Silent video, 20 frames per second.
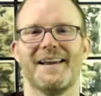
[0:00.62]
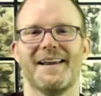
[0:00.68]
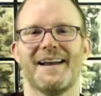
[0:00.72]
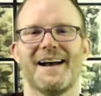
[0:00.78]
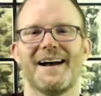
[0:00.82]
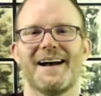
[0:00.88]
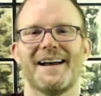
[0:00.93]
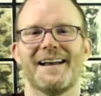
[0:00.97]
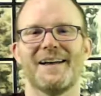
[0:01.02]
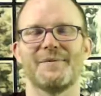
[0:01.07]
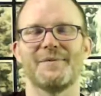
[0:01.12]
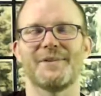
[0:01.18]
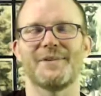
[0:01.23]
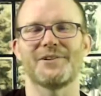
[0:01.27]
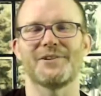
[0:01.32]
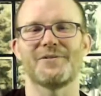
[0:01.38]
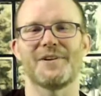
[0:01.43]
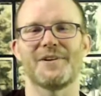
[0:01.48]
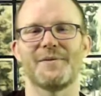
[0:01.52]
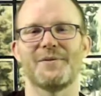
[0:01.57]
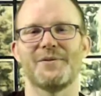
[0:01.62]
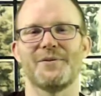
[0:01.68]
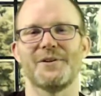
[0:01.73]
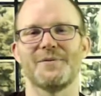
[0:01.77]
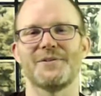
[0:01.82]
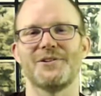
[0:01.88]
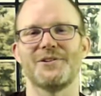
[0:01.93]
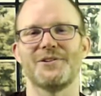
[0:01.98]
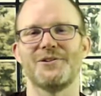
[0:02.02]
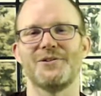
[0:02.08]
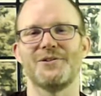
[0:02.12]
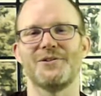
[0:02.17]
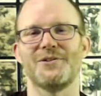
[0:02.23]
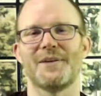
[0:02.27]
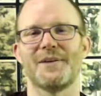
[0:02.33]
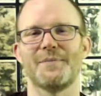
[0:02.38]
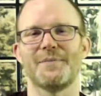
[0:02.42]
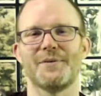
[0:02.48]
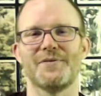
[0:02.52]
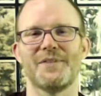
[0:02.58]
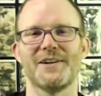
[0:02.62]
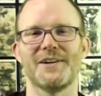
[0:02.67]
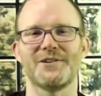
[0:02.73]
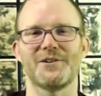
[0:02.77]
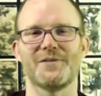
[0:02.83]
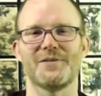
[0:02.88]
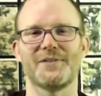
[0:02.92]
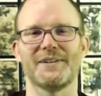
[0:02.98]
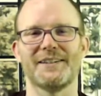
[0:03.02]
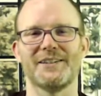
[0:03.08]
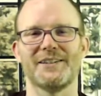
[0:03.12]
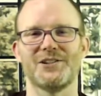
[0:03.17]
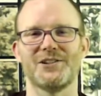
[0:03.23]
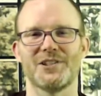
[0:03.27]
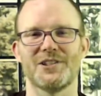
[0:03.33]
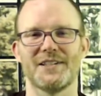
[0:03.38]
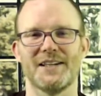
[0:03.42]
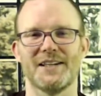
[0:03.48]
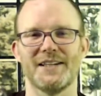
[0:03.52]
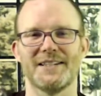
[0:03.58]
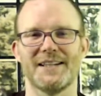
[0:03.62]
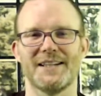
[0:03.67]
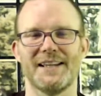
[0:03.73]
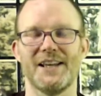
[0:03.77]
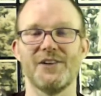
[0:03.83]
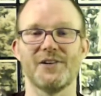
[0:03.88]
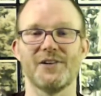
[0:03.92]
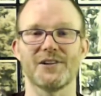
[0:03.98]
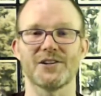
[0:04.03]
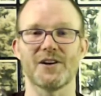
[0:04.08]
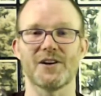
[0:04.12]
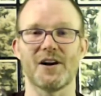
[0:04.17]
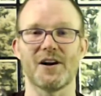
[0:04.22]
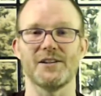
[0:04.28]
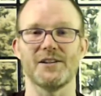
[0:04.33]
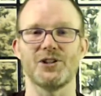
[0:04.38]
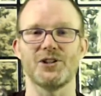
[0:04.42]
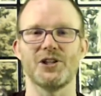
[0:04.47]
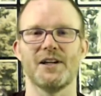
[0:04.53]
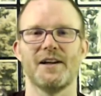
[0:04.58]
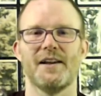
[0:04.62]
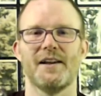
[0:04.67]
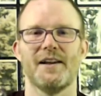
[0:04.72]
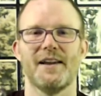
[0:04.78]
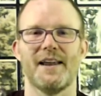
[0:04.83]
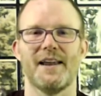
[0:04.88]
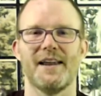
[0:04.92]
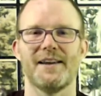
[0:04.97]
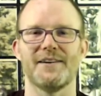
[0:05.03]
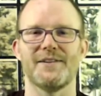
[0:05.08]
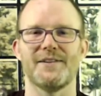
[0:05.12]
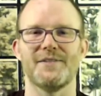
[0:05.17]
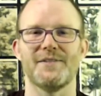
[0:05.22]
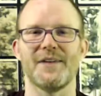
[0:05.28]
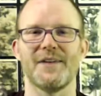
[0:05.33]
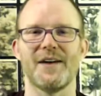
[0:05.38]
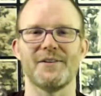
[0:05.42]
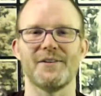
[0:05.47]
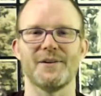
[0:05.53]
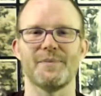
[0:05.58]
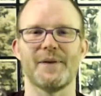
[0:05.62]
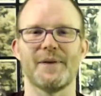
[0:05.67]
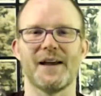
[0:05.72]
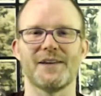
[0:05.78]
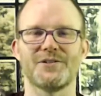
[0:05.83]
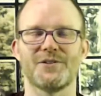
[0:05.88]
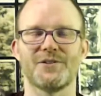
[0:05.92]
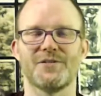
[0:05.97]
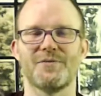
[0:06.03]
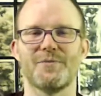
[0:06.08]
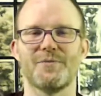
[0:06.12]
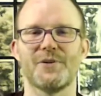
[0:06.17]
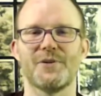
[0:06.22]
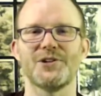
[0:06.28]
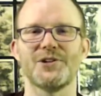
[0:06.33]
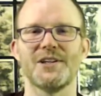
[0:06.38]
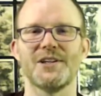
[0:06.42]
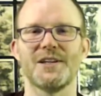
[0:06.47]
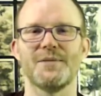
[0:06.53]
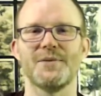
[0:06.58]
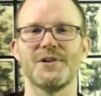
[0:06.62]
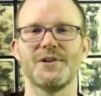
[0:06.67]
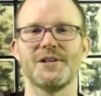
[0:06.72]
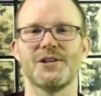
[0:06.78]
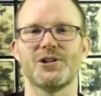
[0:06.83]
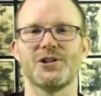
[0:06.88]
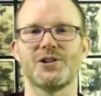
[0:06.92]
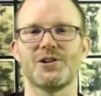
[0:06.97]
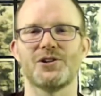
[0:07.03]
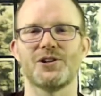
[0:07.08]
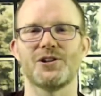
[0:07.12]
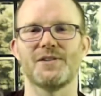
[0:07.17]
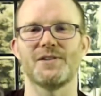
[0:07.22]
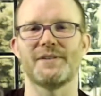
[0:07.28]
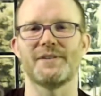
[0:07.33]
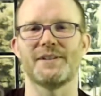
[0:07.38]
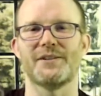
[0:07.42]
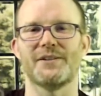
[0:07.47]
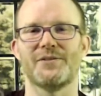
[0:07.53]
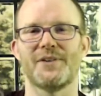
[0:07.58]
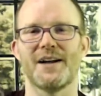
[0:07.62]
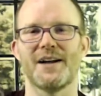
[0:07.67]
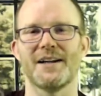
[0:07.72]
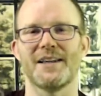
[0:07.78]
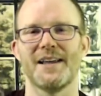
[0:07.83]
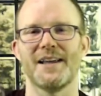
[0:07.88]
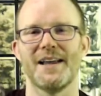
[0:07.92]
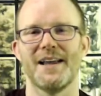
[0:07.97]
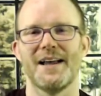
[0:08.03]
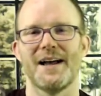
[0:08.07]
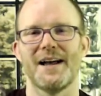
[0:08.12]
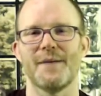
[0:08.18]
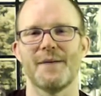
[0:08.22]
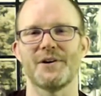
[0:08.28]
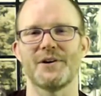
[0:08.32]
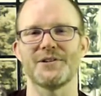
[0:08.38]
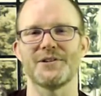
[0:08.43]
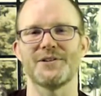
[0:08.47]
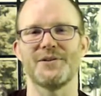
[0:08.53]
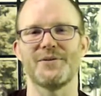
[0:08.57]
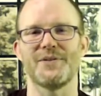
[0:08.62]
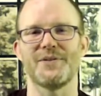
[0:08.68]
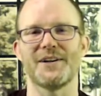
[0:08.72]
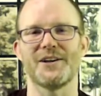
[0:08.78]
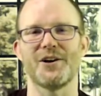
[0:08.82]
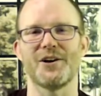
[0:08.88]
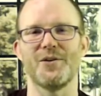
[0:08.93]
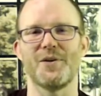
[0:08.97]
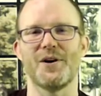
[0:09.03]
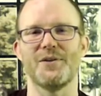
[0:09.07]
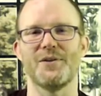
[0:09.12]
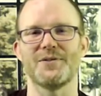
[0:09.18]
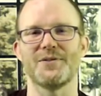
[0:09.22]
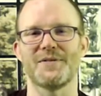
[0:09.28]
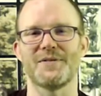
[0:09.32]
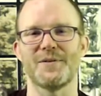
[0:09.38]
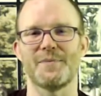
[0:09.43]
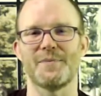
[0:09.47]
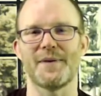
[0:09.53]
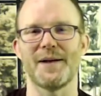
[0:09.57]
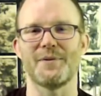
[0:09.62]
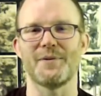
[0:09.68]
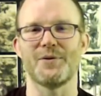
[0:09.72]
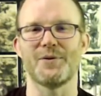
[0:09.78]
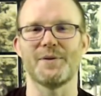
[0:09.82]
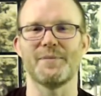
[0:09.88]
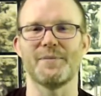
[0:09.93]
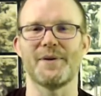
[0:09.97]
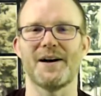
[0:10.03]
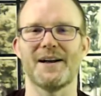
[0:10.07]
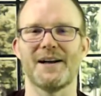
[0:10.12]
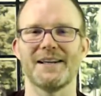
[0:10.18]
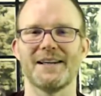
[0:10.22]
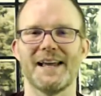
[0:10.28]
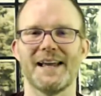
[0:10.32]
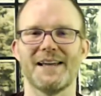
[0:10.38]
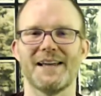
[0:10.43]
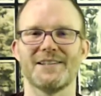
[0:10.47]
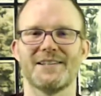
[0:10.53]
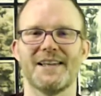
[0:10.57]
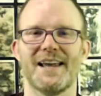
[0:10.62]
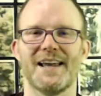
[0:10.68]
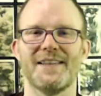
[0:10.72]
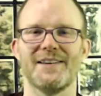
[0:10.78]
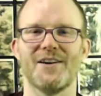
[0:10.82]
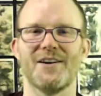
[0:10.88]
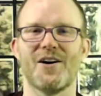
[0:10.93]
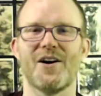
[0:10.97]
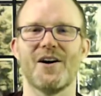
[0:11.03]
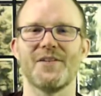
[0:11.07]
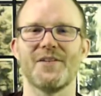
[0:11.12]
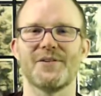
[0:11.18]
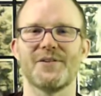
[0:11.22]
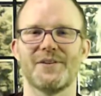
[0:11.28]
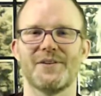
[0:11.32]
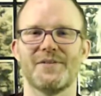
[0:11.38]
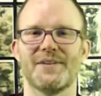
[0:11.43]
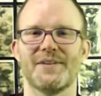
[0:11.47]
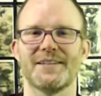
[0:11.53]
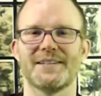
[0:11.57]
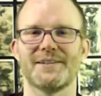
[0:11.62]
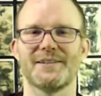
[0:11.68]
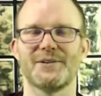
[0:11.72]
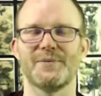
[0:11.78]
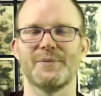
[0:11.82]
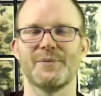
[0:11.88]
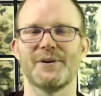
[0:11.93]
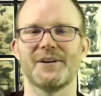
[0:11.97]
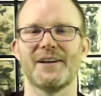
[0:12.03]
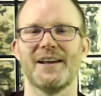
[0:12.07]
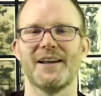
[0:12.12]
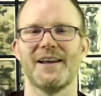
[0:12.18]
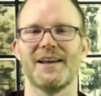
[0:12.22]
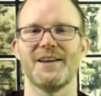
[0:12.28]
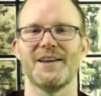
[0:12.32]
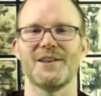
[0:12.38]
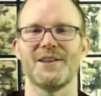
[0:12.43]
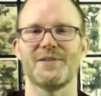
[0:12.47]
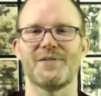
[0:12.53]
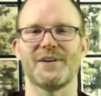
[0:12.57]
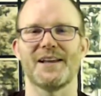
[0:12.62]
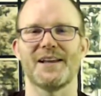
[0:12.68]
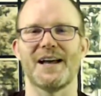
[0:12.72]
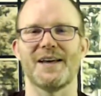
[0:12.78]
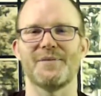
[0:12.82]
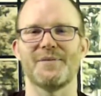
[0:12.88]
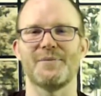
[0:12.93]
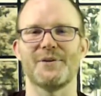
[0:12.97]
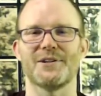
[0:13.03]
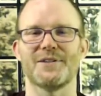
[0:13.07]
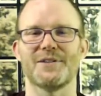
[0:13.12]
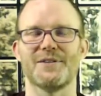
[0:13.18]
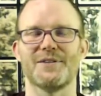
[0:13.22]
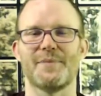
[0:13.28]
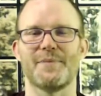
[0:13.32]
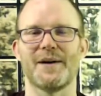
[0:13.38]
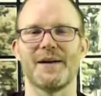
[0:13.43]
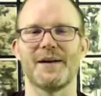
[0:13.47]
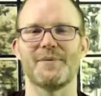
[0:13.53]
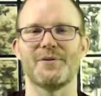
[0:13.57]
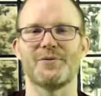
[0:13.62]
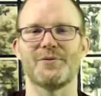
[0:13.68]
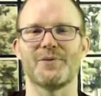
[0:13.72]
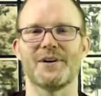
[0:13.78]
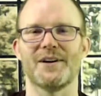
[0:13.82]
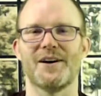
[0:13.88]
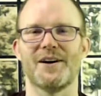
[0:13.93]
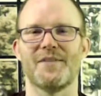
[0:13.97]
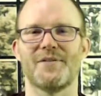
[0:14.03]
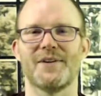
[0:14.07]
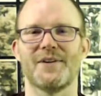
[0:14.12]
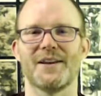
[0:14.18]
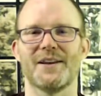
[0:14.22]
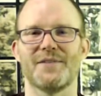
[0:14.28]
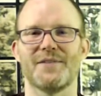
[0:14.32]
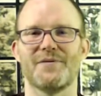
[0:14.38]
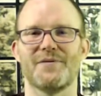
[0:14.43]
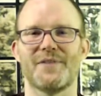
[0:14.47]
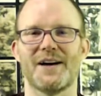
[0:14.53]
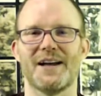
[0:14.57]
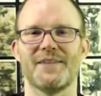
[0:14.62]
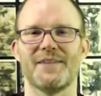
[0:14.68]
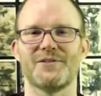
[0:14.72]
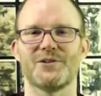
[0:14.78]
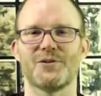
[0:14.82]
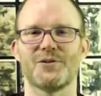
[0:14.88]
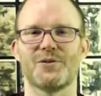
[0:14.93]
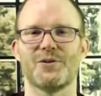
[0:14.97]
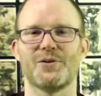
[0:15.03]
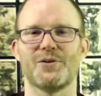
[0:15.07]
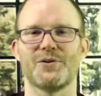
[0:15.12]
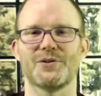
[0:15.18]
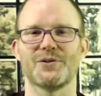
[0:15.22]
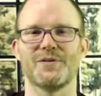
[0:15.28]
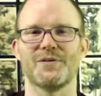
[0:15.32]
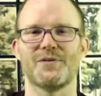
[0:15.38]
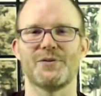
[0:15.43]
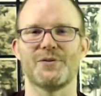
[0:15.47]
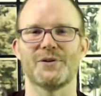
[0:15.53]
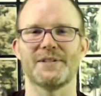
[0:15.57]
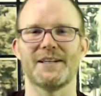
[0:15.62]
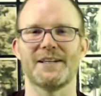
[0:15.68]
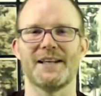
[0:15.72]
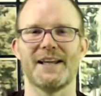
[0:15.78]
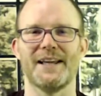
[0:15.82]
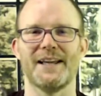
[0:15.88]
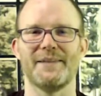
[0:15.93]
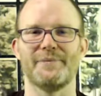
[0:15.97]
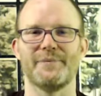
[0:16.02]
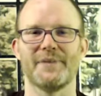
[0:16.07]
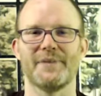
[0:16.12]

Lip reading: Hi, I'm Dr. Robert Williamson Jr. I'm professor of religious studies at Hendrix College and the founding pastor of Mercy Community Church of Little Rock. I'm also the co-host of the Bible Worm podcast and the author of this little book, The Forgotten Books of the Bible, Recovering the Five Scrolls for Today.